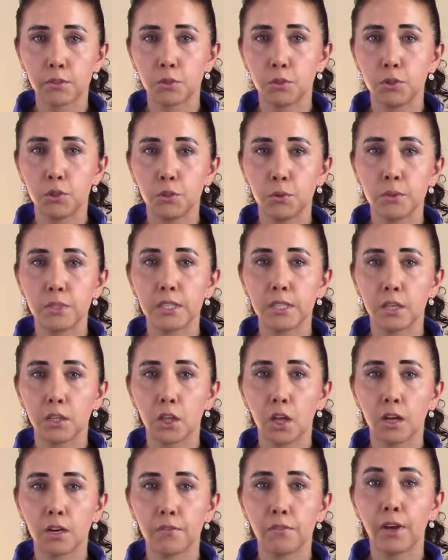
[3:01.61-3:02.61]
You do see a
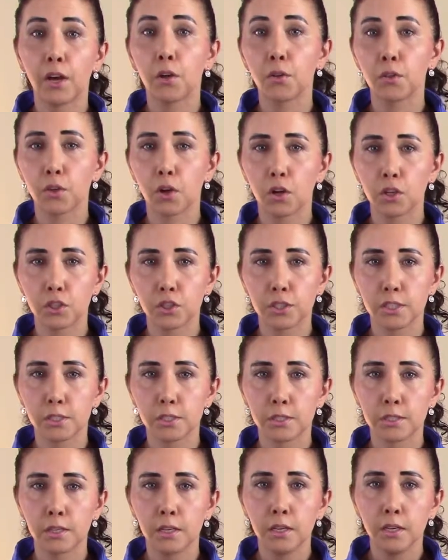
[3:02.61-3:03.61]
lot of health
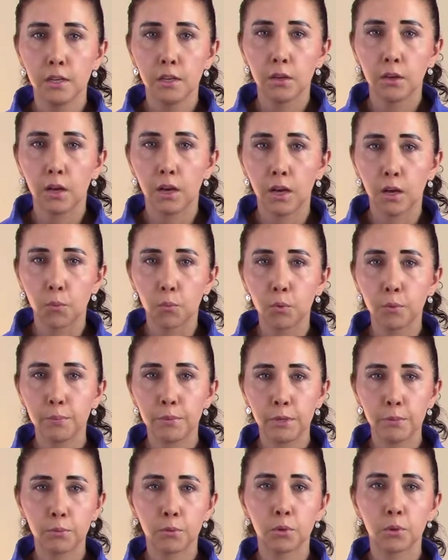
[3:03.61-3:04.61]
conscious wood
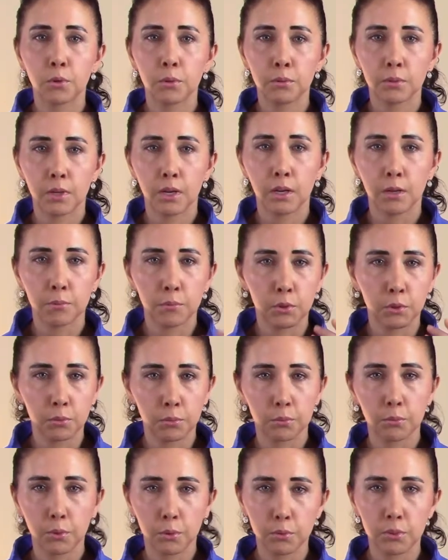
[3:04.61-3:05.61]
people
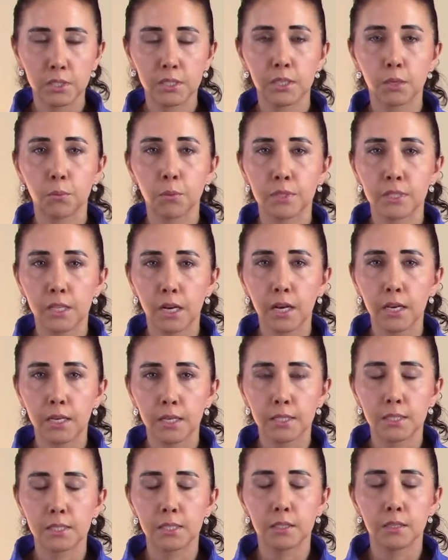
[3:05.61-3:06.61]
who stick with
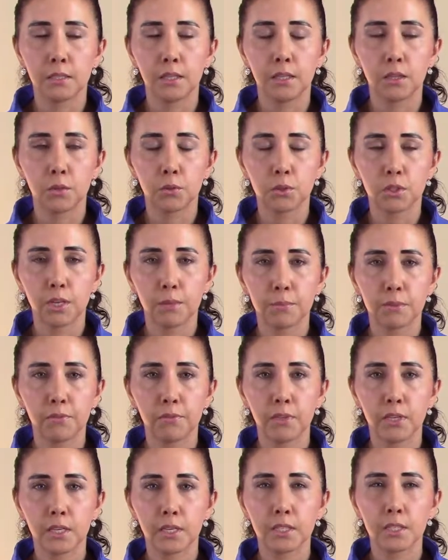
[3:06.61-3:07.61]
diets and those types of
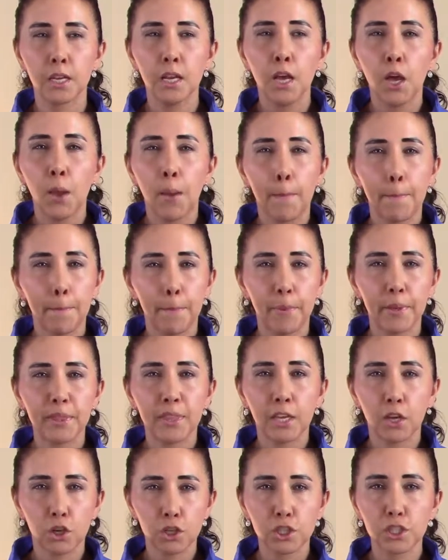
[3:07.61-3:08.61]
things, but
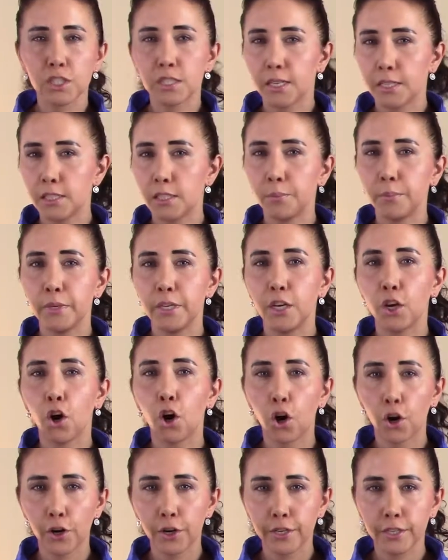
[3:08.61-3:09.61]
they also tend to be
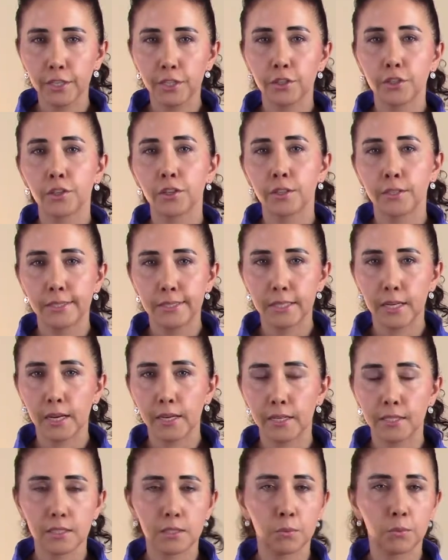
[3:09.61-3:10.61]
heartier
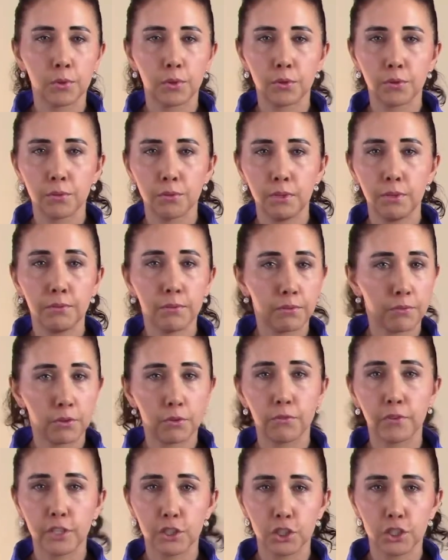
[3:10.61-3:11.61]
diets, even if
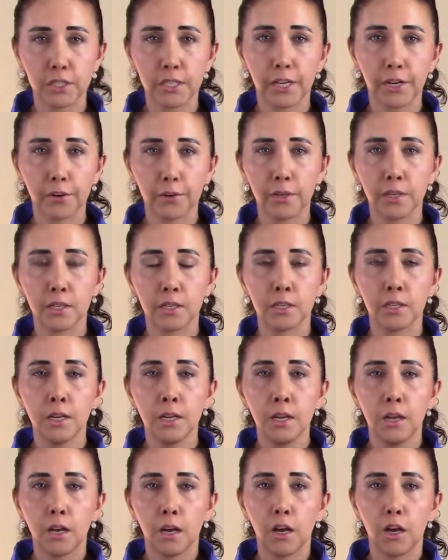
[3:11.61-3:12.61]
they're vegetarian.
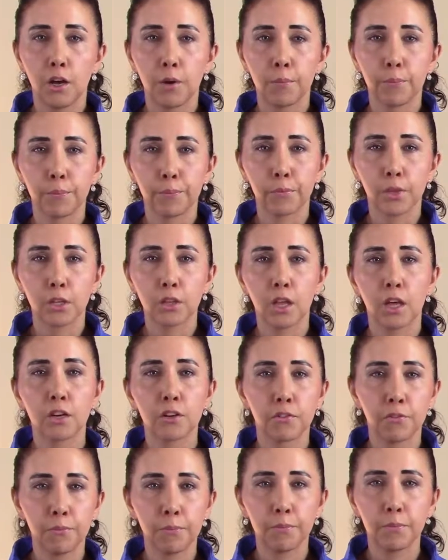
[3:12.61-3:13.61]
A lot
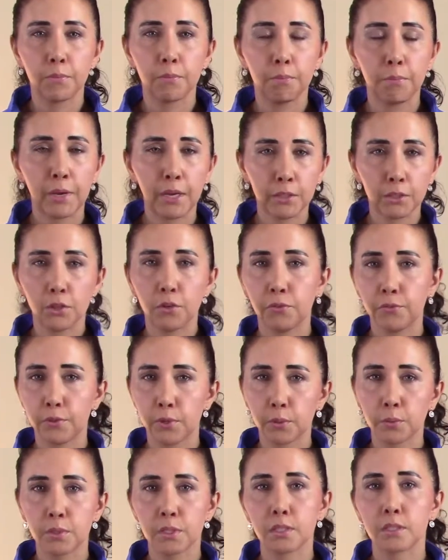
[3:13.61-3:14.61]
of paleo
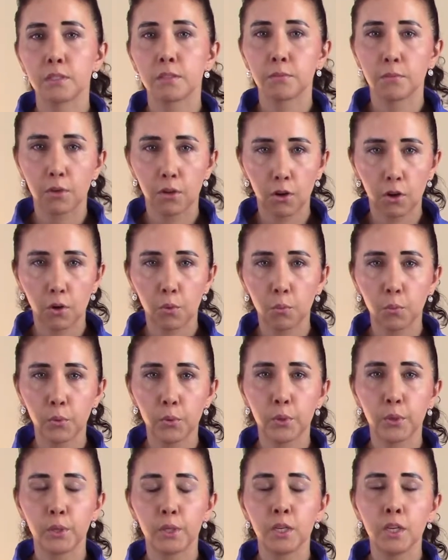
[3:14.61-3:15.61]
folks are
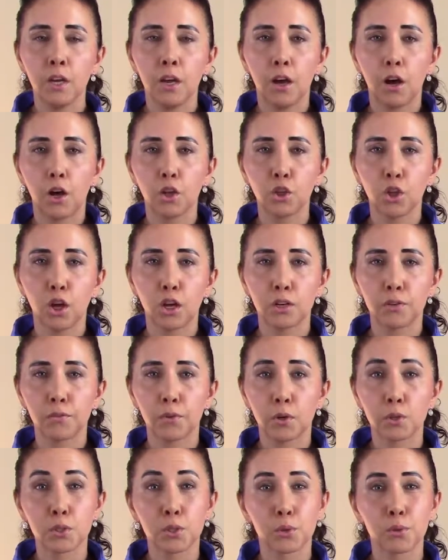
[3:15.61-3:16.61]
wood. A lot of
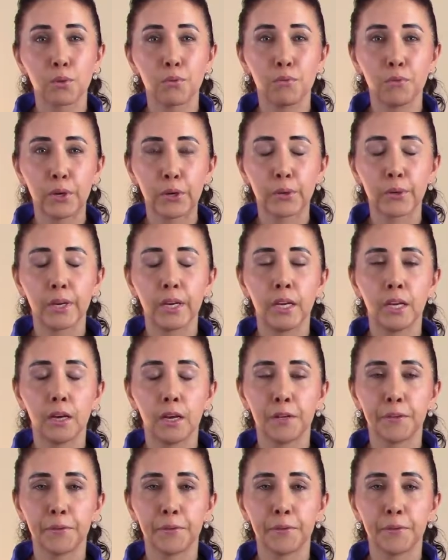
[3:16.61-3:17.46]
also the very